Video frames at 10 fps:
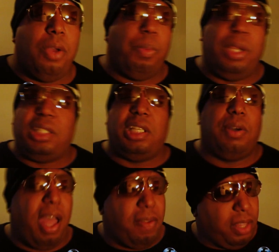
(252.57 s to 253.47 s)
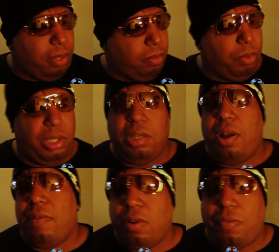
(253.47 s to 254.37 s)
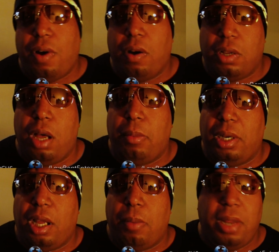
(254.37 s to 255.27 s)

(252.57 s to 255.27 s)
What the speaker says: we still have a default coming up.